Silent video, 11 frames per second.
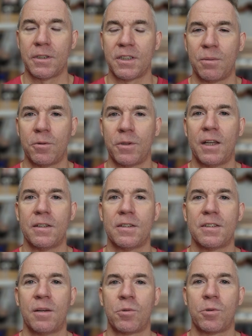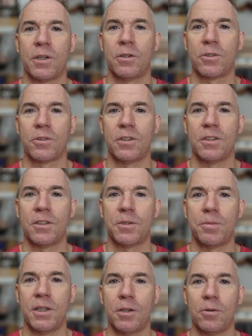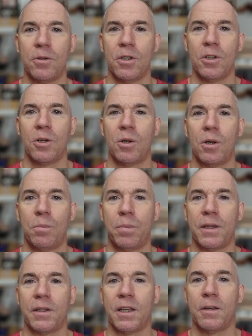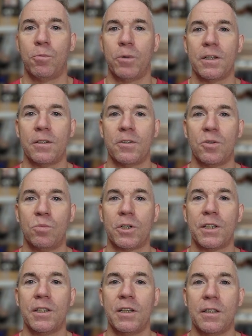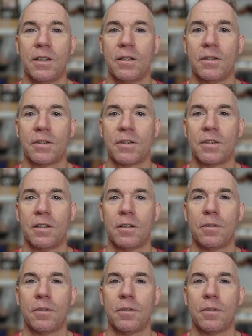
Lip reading: some of that summary also in this video, but they went into more details,